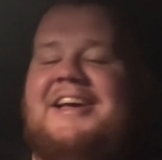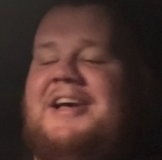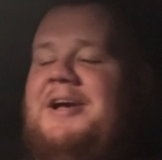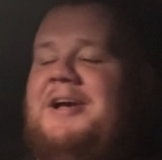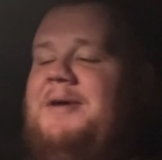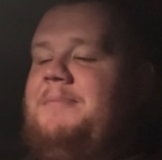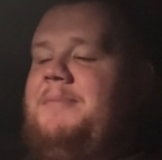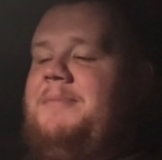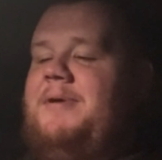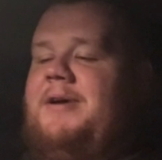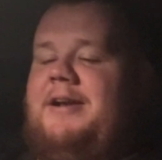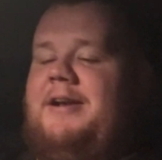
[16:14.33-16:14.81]

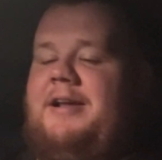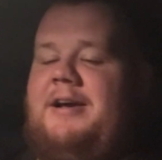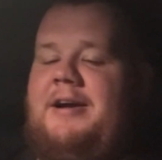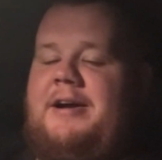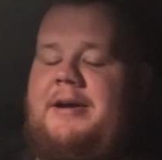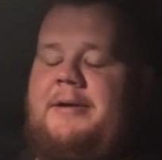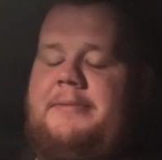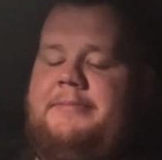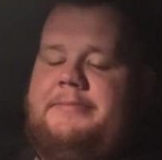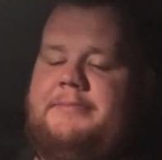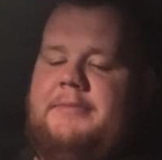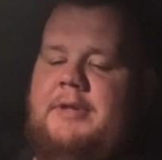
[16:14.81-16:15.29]
But
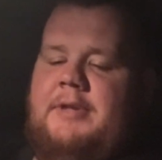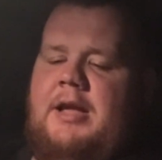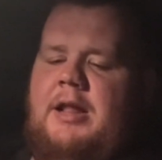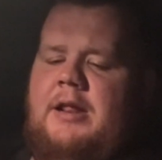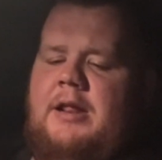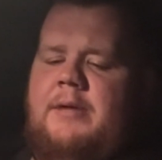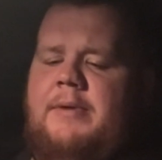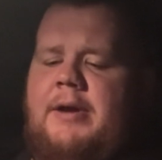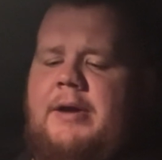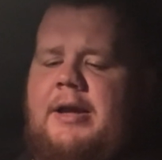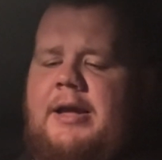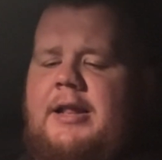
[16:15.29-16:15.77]

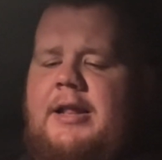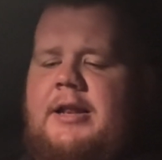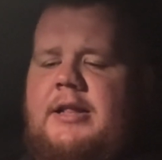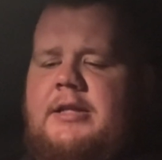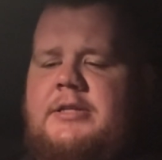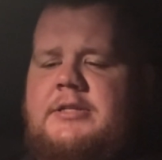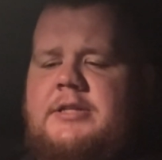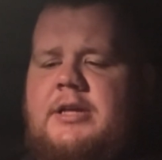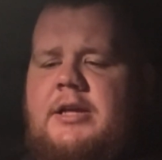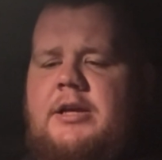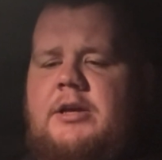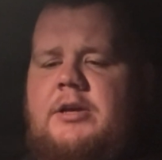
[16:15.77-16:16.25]
anyway, it
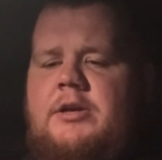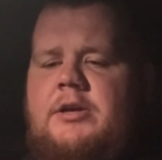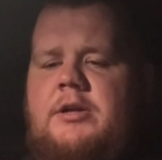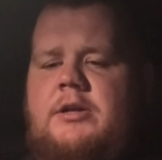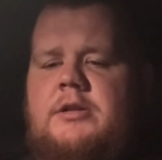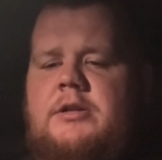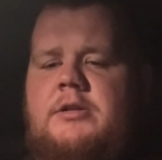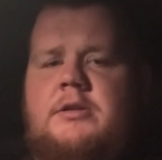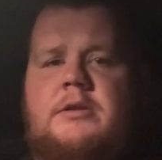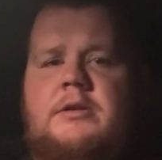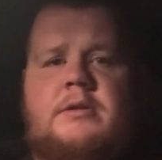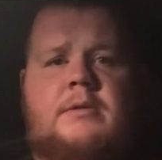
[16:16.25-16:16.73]
is a
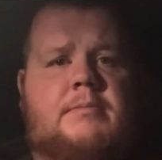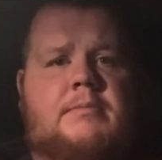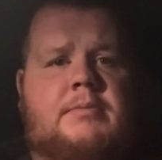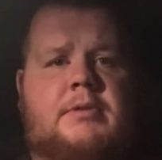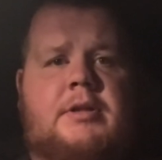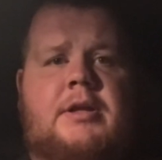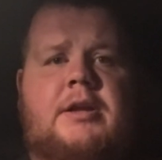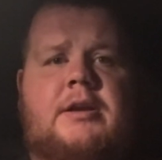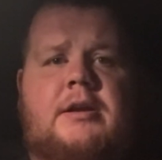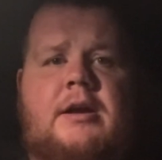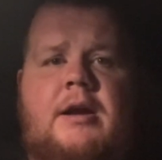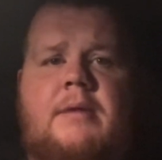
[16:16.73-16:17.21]
good
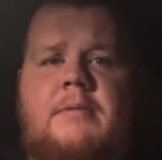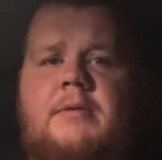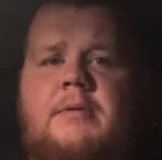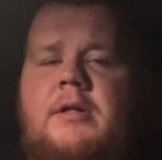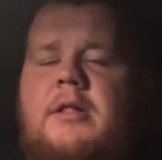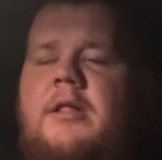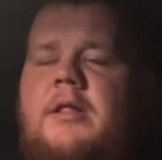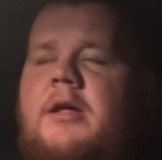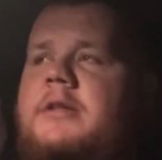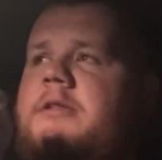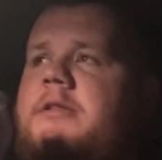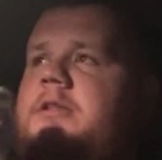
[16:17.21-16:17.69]
blend. I really
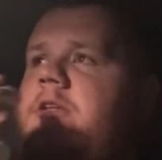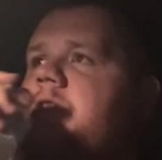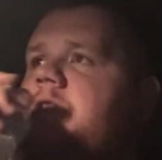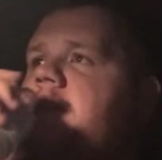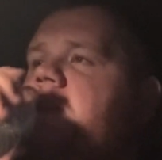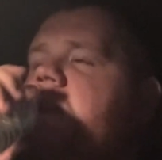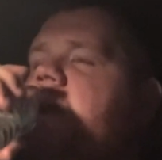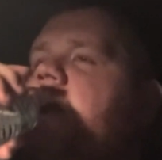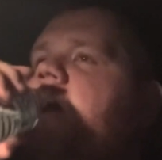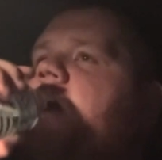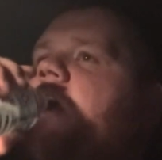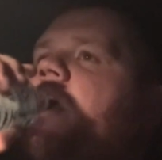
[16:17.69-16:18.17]
like this a
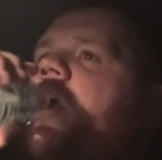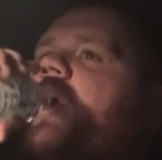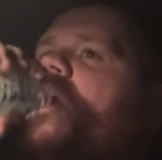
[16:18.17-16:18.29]
lot.